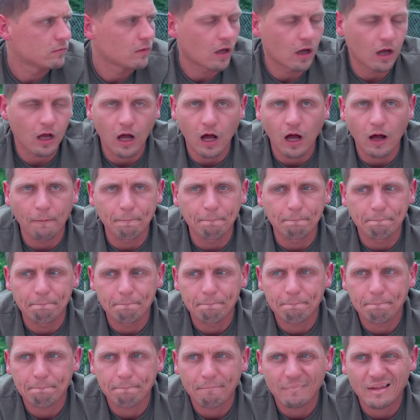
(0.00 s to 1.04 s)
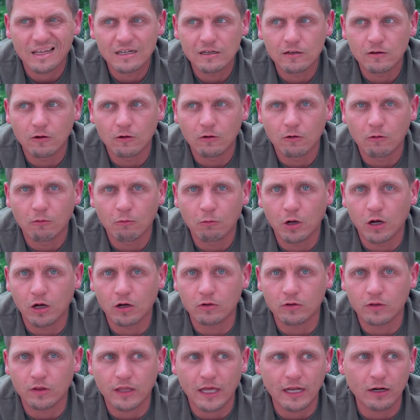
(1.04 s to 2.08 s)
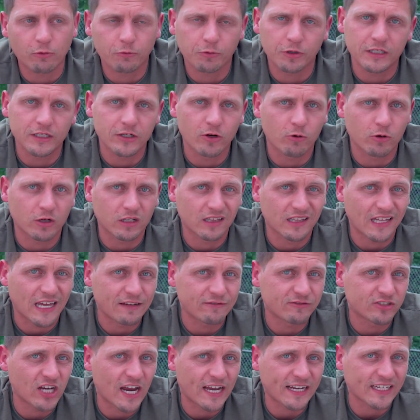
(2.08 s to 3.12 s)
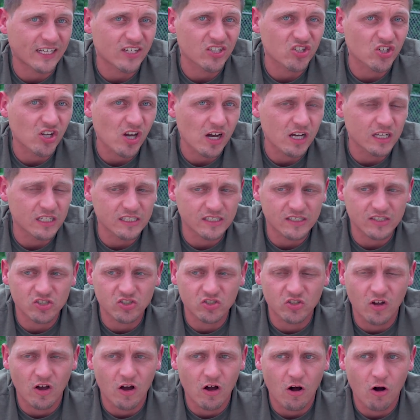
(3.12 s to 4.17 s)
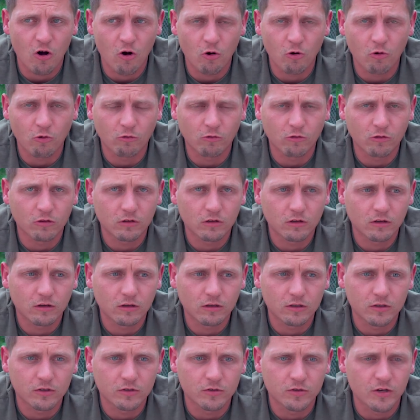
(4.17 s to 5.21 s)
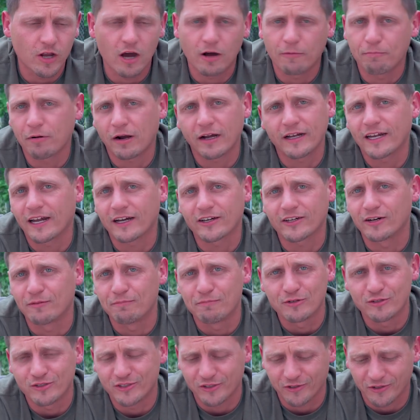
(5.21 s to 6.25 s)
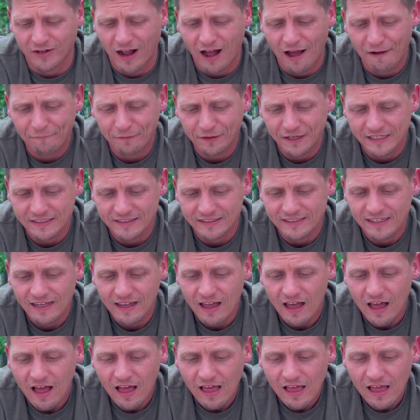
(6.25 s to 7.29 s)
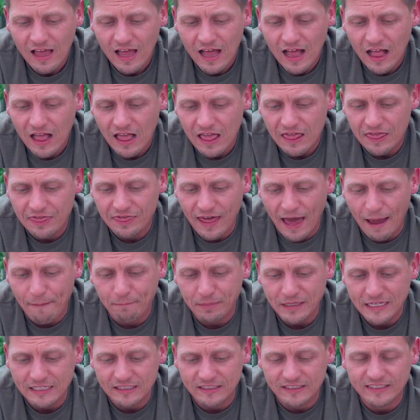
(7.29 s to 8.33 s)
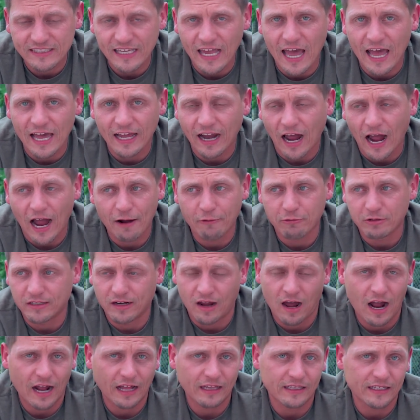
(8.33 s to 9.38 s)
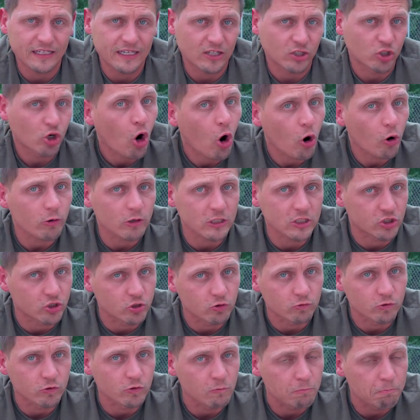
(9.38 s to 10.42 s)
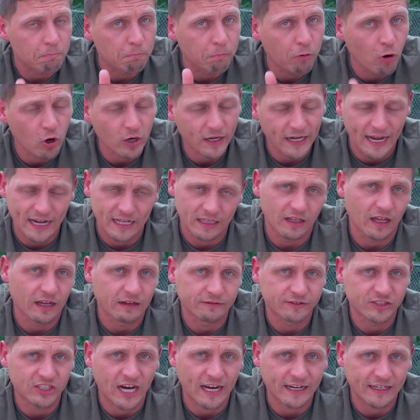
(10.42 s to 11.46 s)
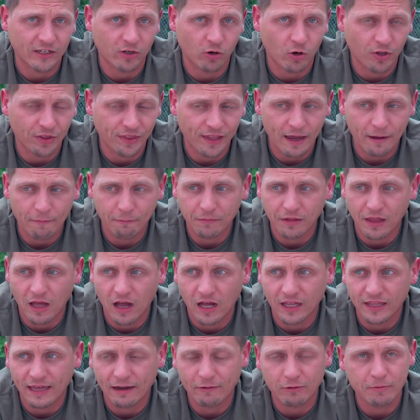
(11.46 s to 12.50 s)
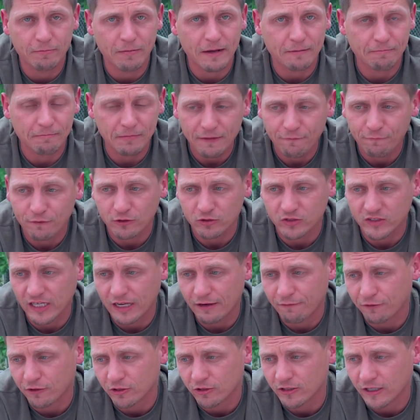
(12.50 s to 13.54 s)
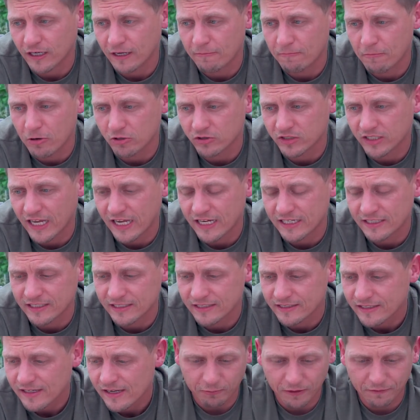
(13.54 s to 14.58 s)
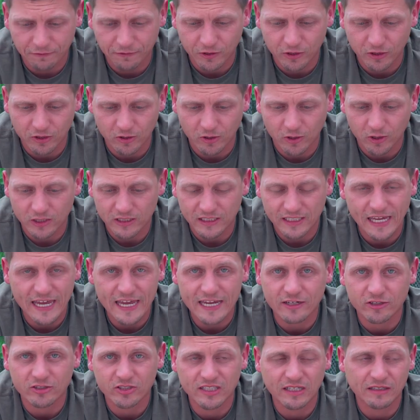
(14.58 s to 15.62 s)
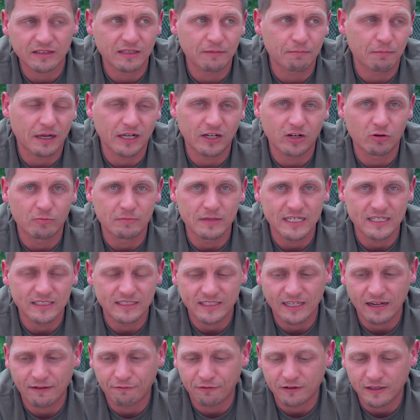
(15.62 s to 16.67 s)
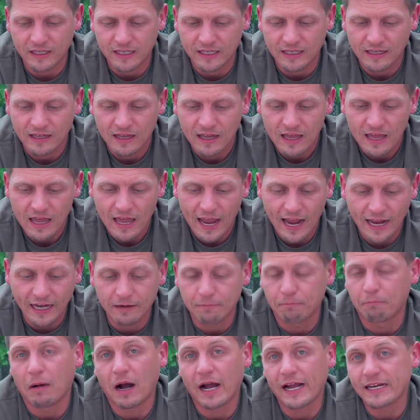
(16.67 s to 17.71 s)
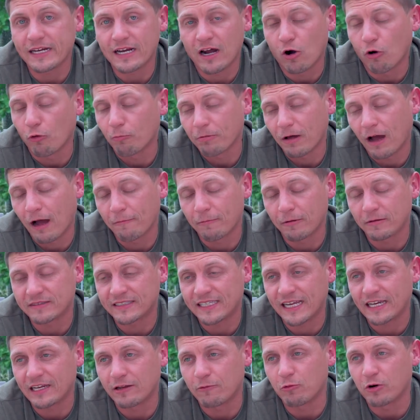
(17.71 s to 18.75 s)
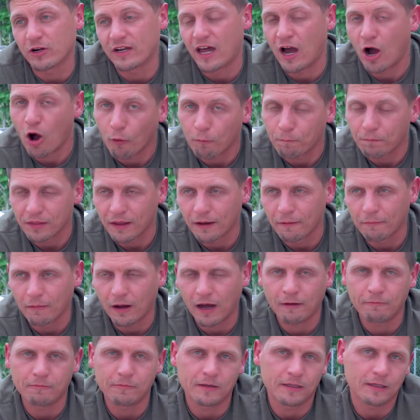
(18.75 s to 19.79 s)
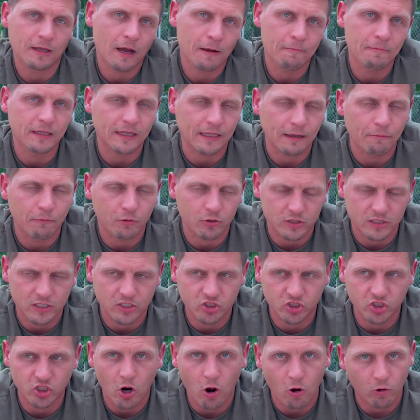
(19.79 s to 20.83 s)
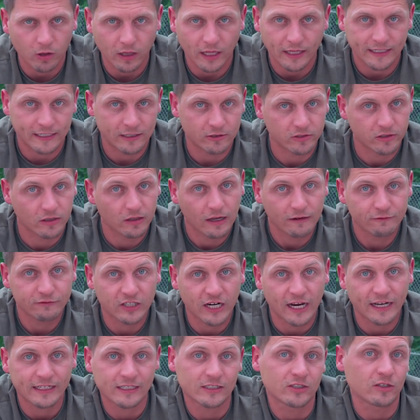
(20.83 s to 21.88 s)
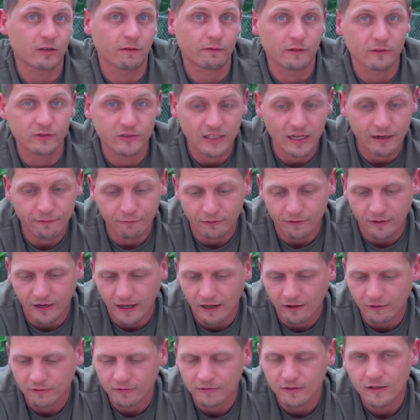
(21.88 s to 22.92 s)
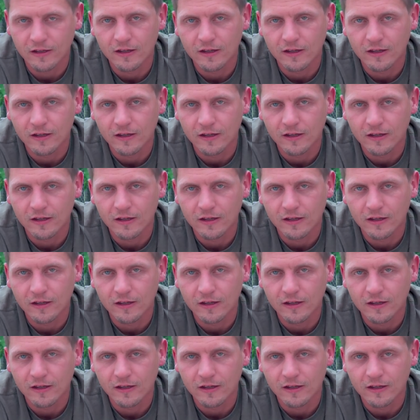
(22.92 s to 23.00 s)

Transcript: Well, they don't really know what a life jacket does, so no, probably not going to boost their confidence. That being said, I would highly encourage you to put a life jacket on them. That would make me feel safer in most cases. River or a lake or something, by all means, definitely. And it might help. I'm not saying it wouldn't help them. I meant that more as a joke. Like, here's a life jacket. Do you feel safer now?